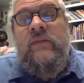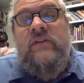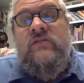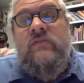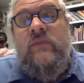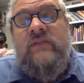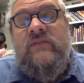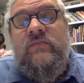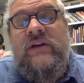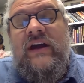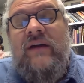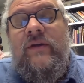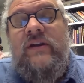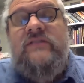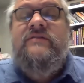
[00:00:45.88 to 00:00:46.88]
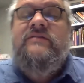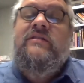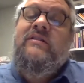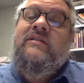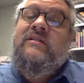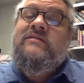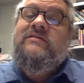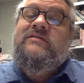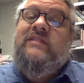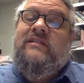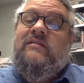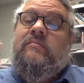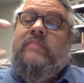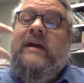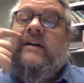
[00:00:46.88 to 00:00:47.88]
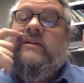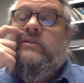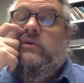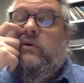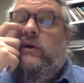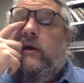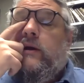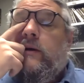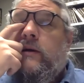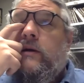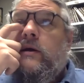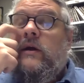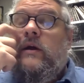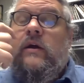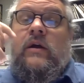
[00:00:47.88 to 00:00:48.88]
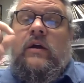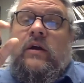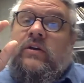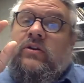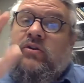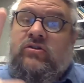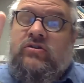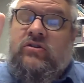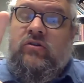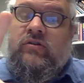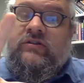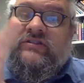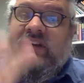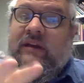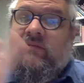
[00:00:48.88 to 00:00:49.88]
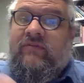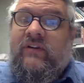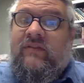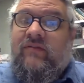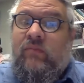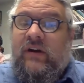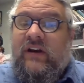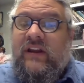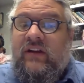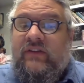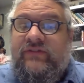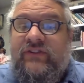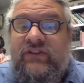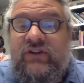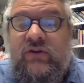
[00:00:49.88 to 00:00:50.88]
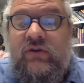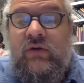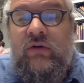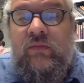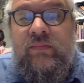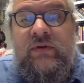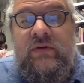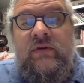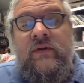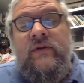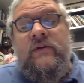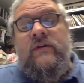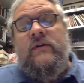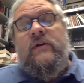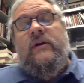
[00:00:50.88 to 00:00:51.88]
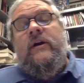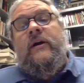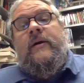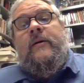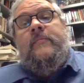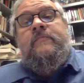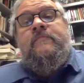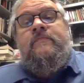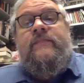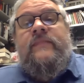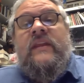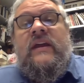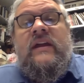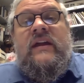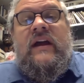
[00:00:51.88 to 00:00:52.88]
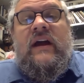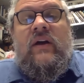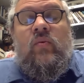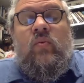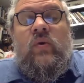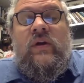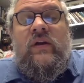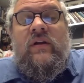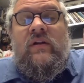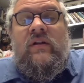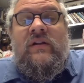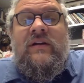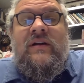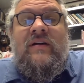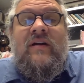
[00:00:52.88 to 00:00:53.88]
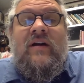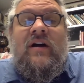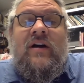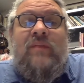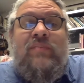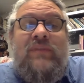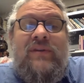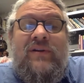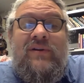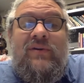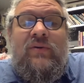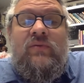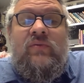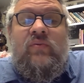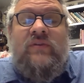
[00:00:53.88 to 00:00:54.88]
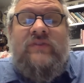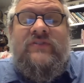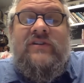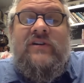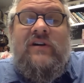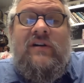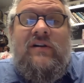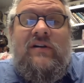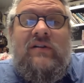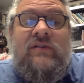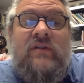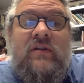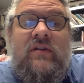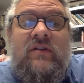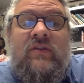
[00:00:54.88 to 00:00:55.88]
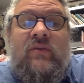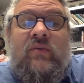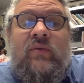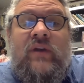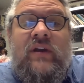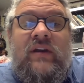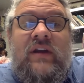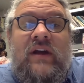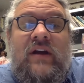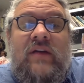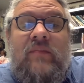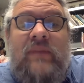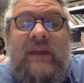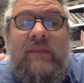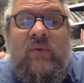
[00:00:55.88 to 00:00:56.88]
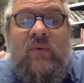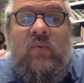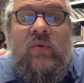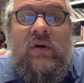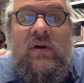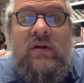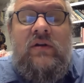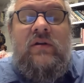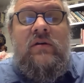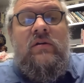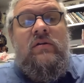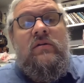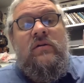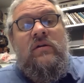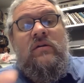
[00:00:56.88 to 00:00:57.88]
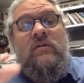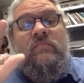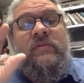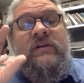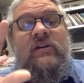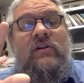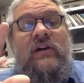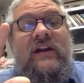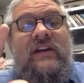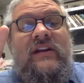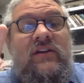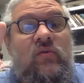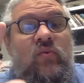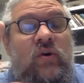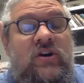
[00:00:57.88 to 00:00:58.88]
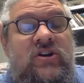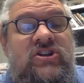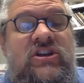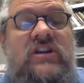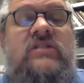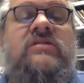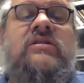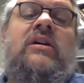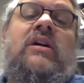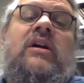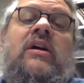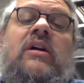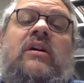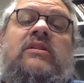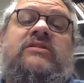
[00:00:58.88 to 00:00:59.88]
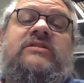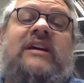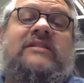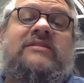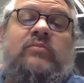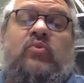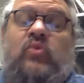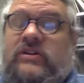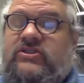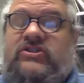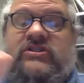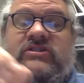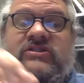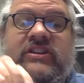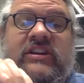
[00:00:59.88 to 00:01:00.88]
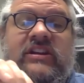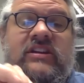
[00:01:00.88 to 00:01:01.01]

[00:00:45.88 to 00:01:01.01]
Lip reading: they should make some comments, send it back to you. You should do the same for everybody else in your group. I will upload what's called the paper one peer editing worksheet. It's got some questions,